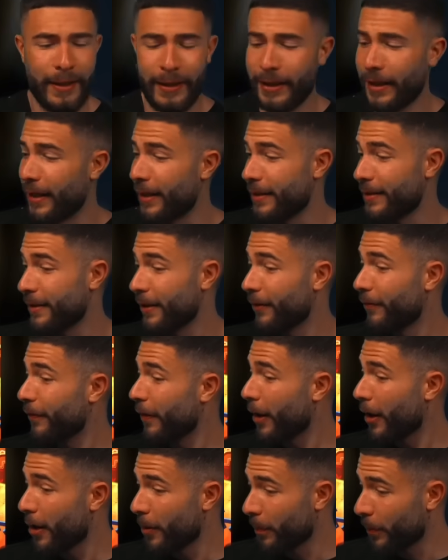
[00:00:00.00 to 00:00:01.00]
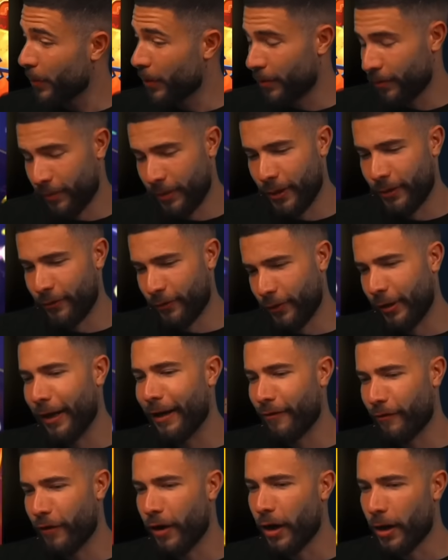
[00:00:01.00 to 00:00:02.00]
Guys, if I
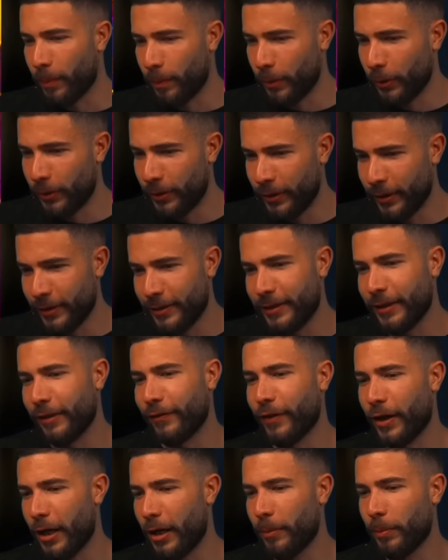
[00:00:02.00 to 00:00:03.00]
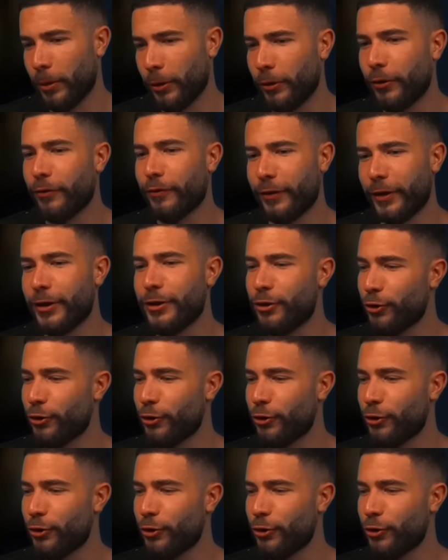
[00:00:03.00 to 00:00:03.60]
upload a very